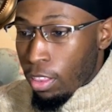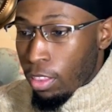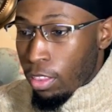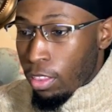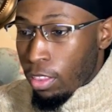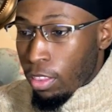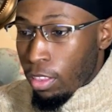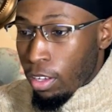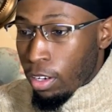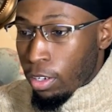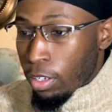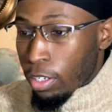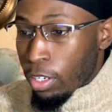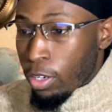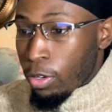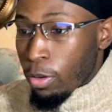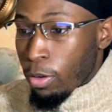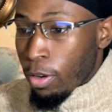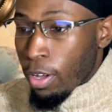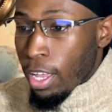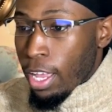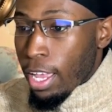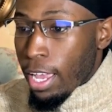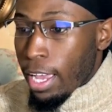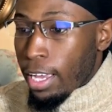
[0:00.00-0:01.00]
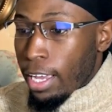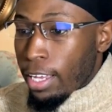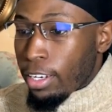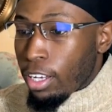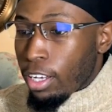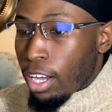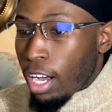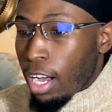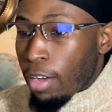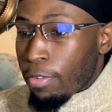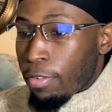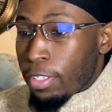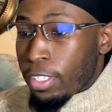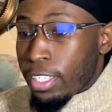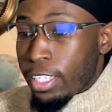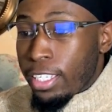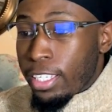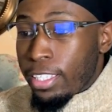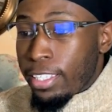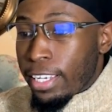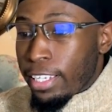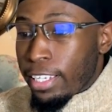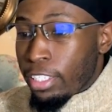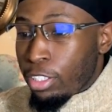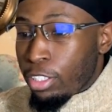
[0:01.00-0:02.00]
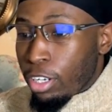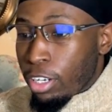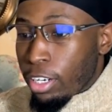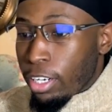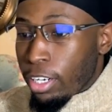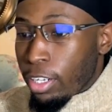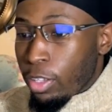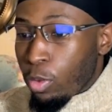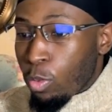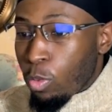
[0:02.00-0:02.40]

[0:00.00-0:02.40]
There you go. And obviously they started